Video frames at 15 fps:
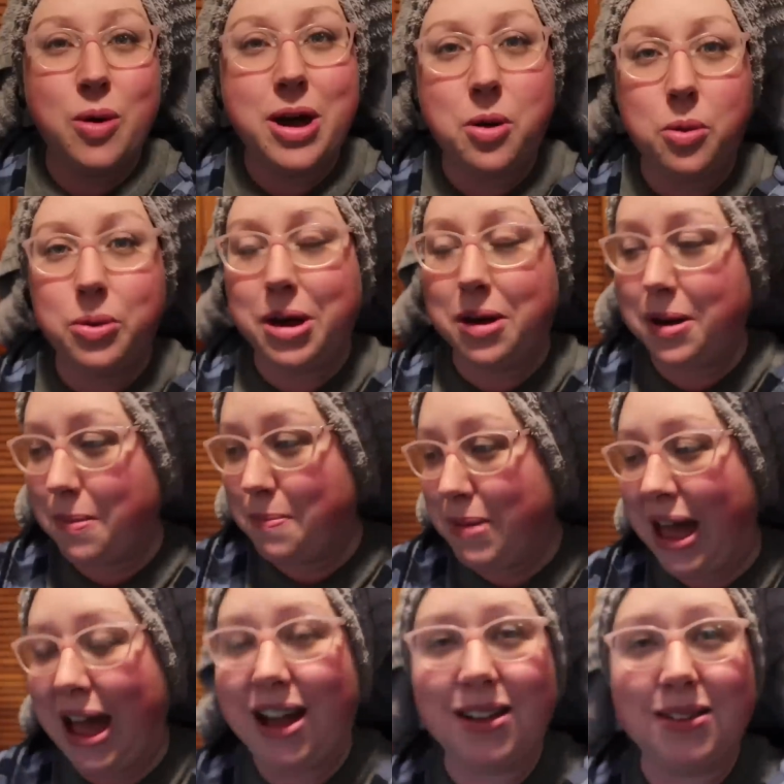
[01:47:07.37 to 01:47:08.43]
Well, welcome
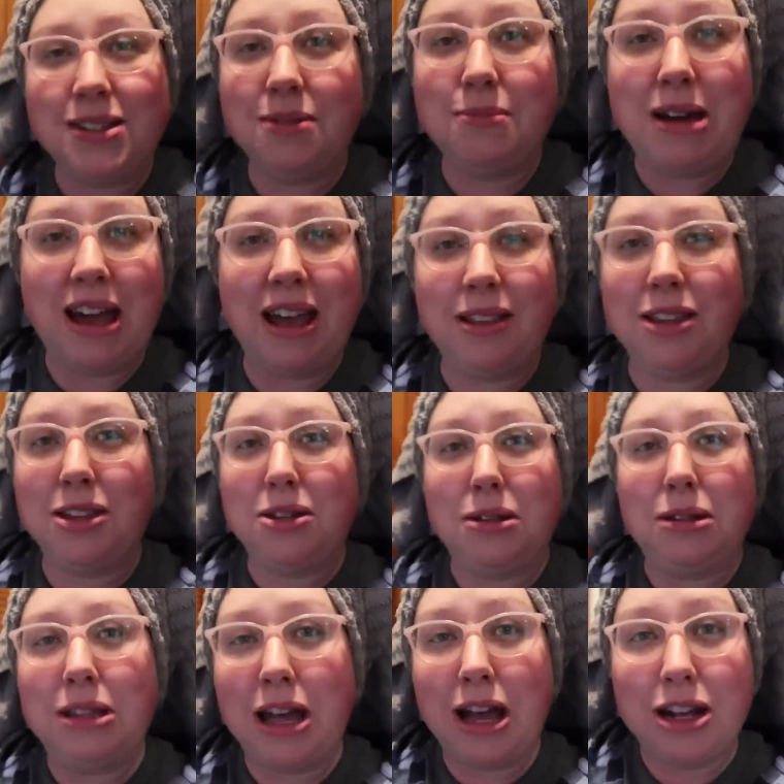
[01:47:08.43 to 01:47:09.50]
back to my
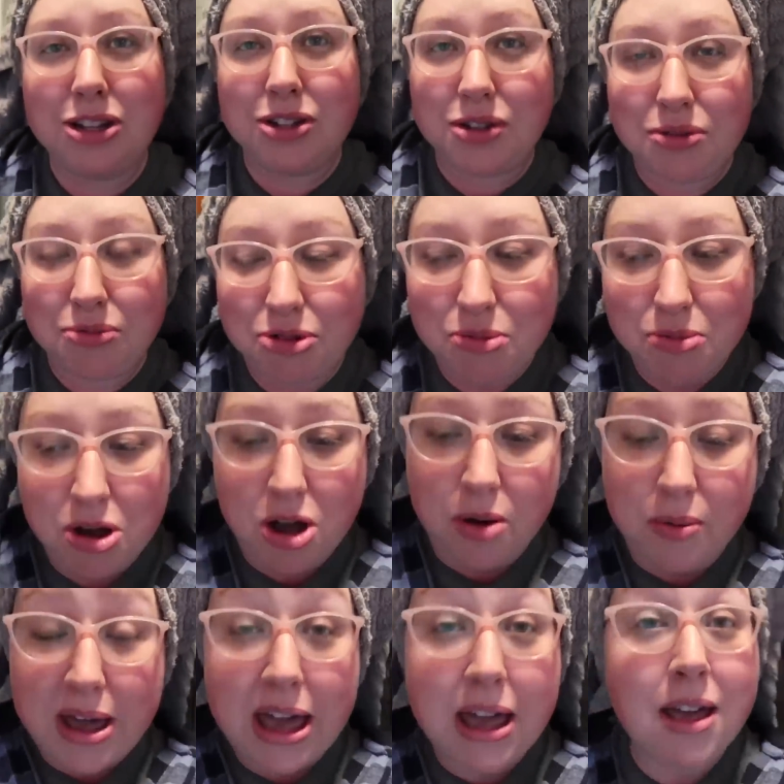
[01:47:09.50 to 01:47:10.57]
little laundry room
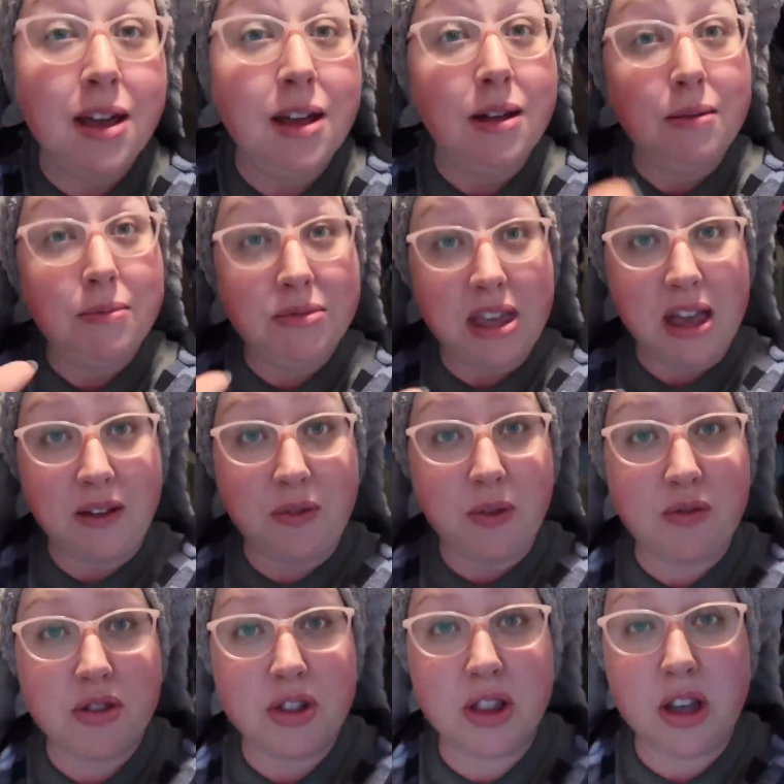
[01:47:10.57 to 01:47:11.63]
hallway. Thankful
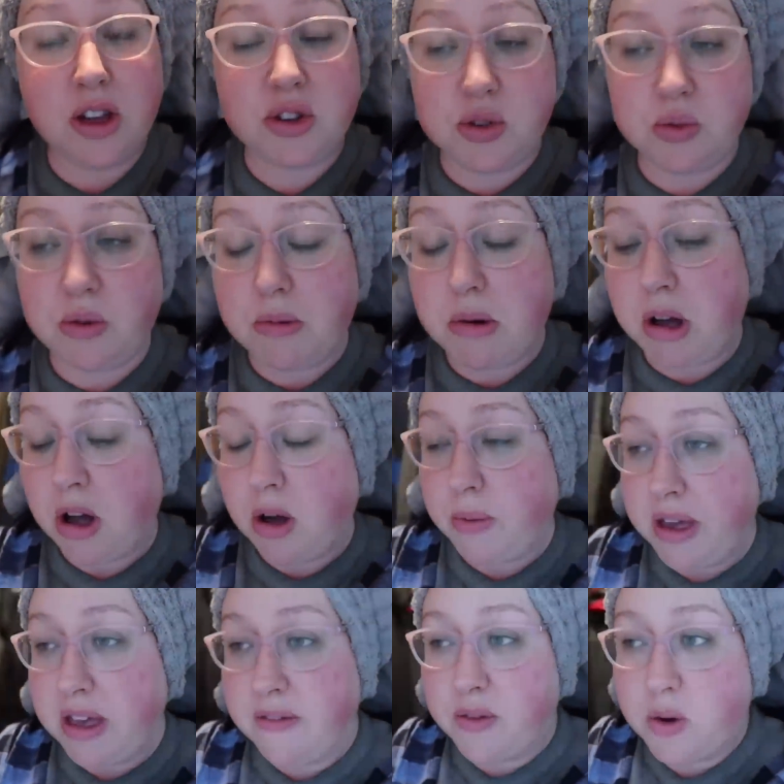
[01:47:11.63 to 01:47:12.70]
for the laundry room
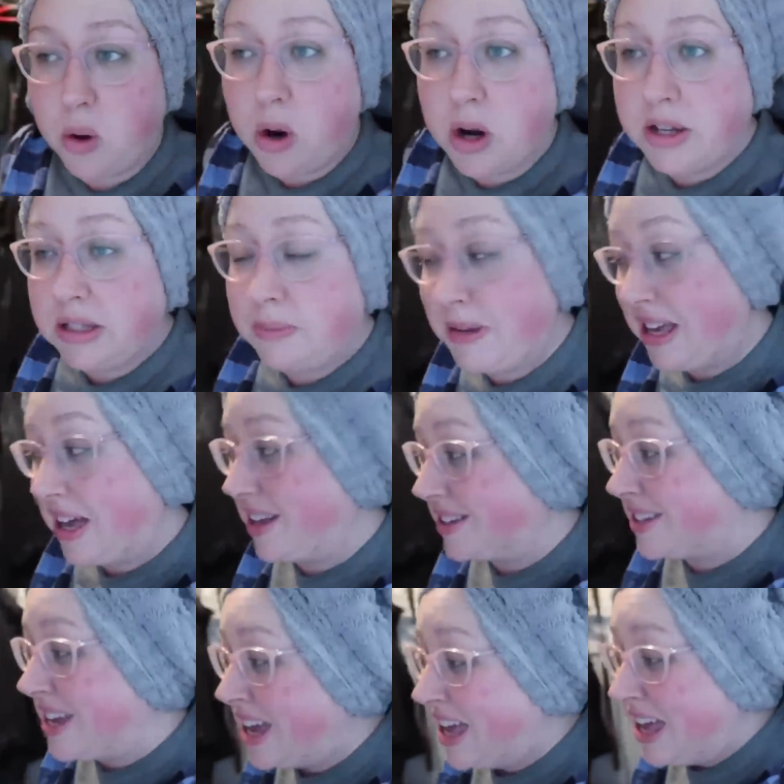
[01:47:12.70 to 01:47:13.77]
hallway, of course,
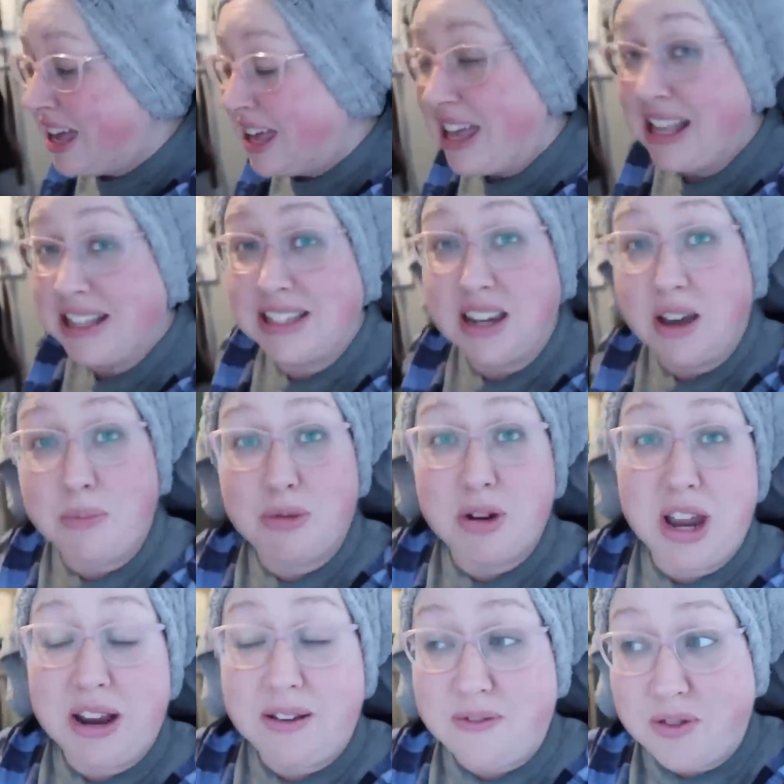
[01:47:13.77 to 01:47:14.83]
because it's an
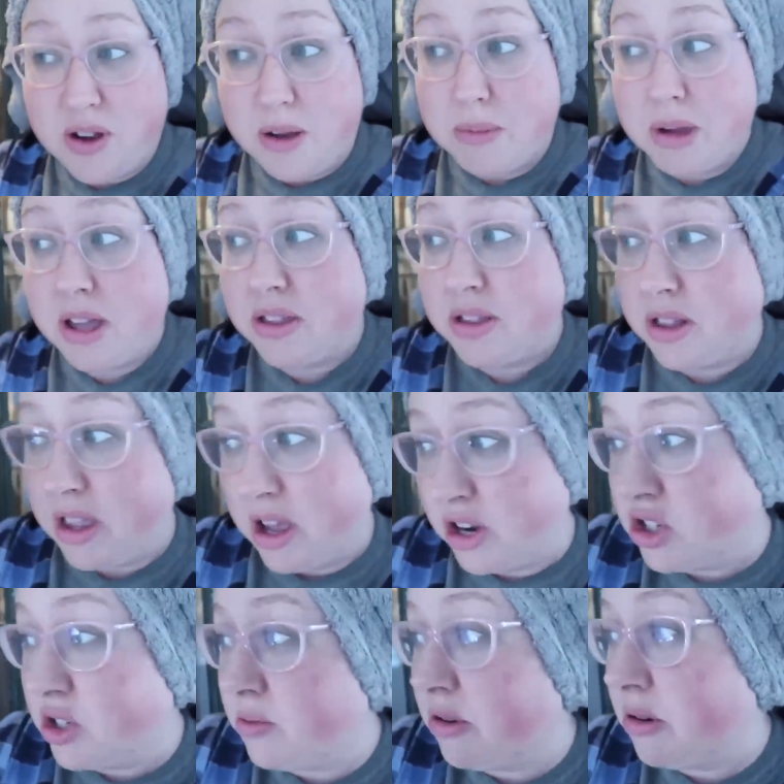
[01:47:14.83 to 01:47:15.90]
upgrade from the
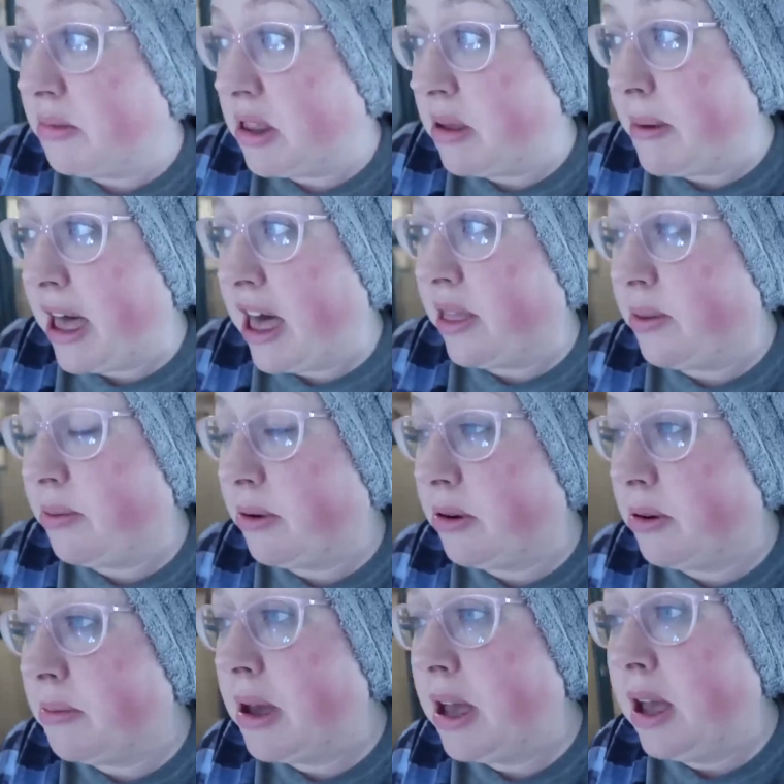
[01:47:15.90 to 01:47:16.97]
laundry room and the
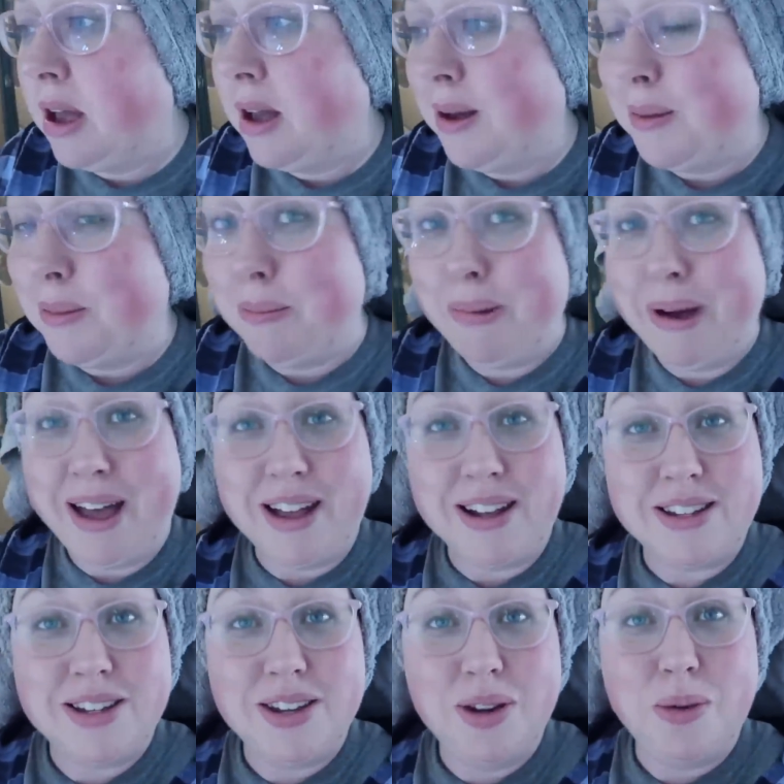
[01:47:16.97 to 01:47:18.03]
bathroom.
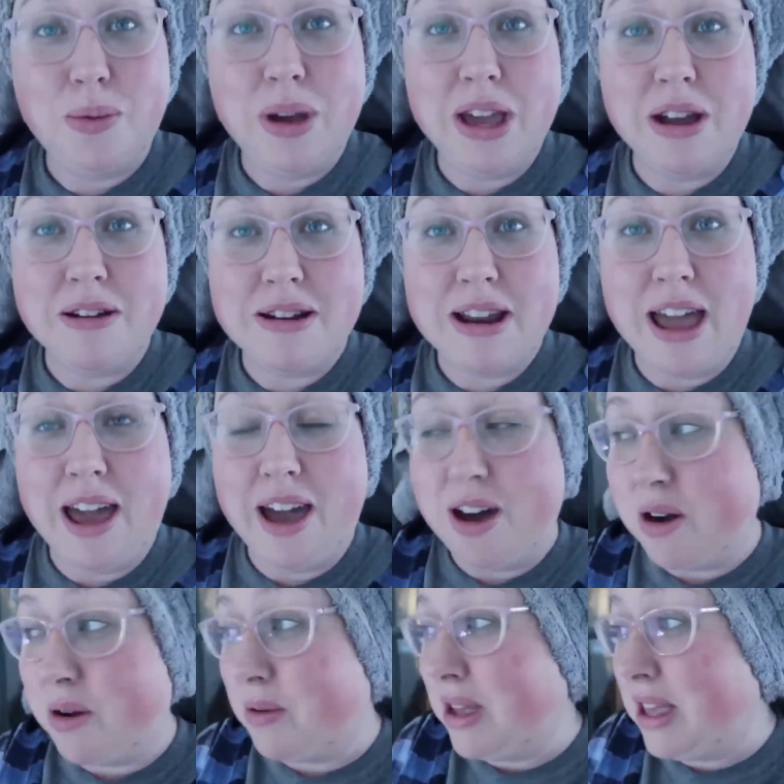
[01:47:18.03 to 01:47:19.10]
But we are
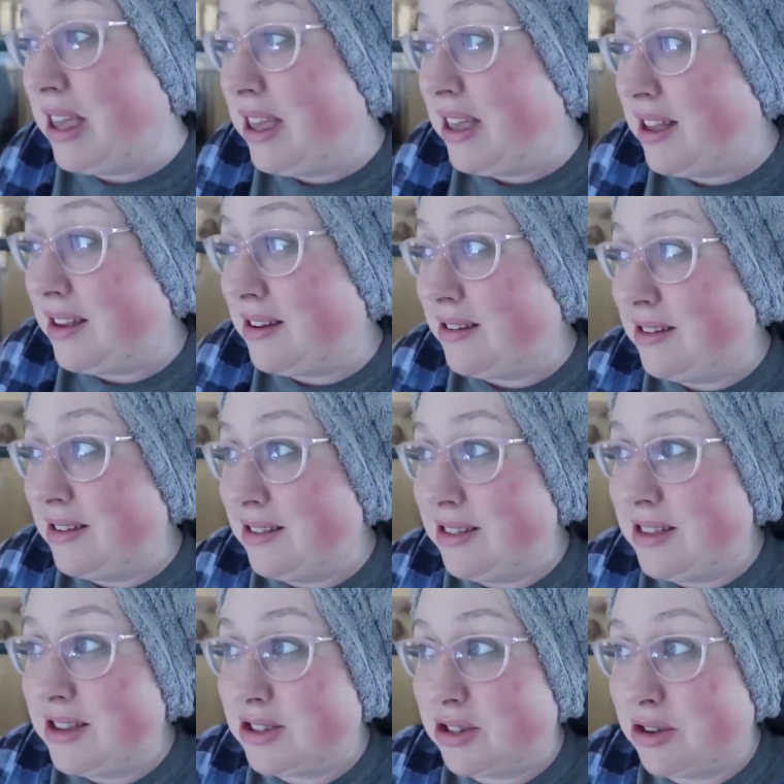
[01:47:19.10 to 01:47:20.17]
now in
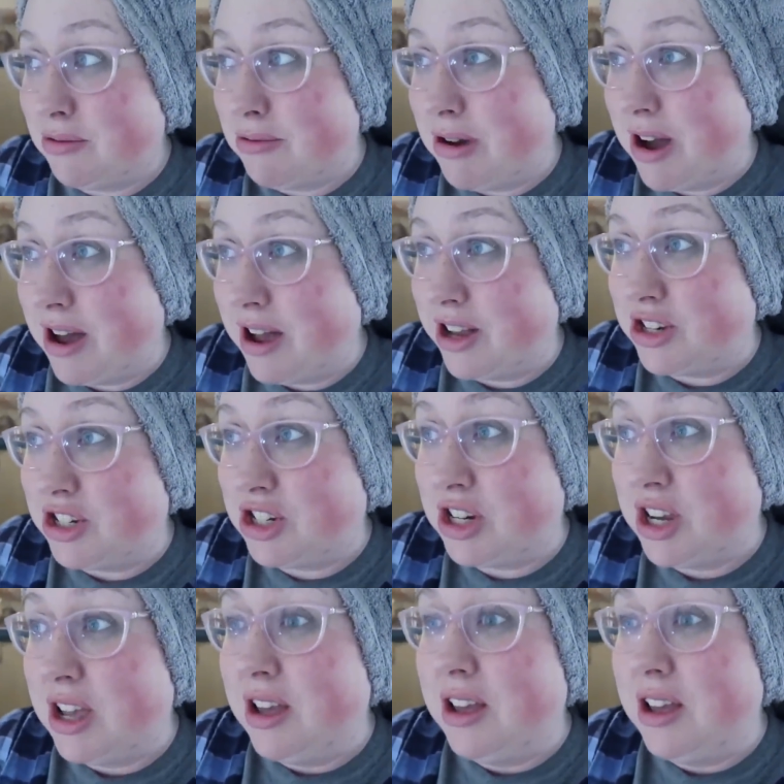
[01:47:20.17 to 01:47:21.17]
this garage.